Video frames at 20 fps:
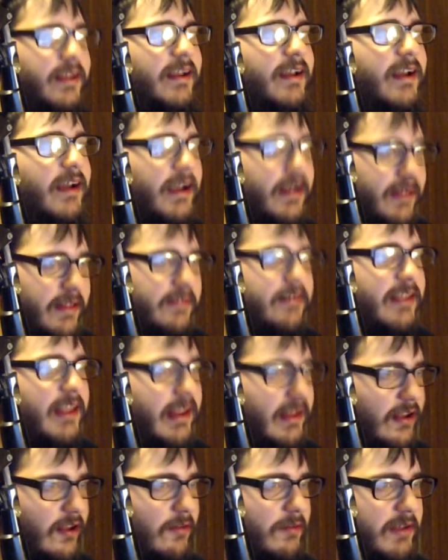Uh, this can't
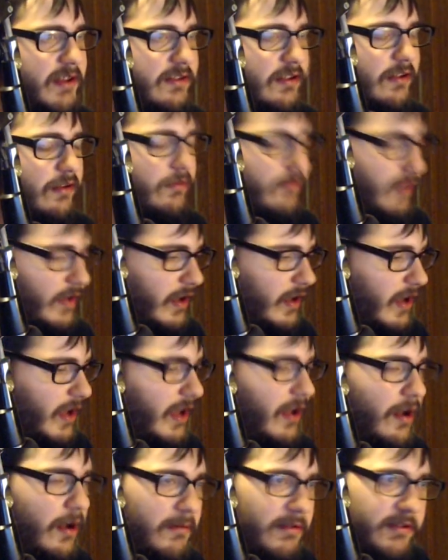help myself. Uh, I
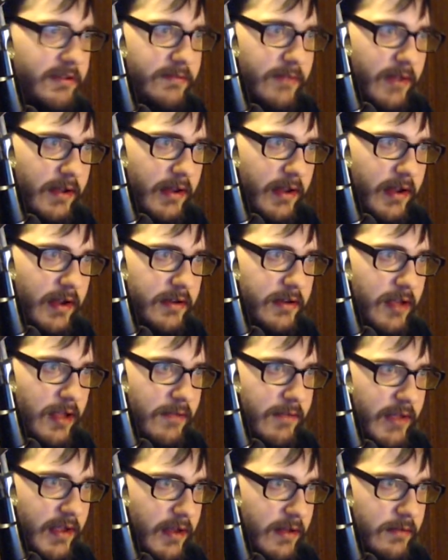almost failed at
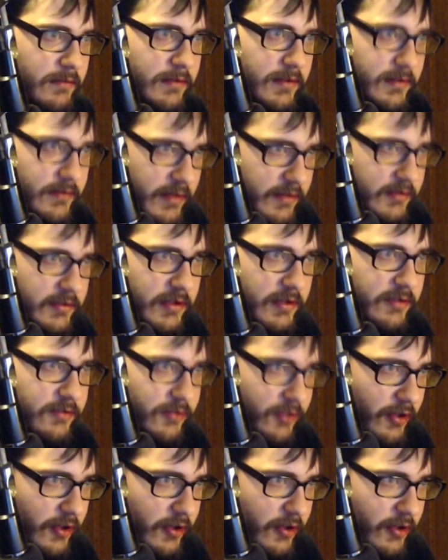Octavia, because that's a good song.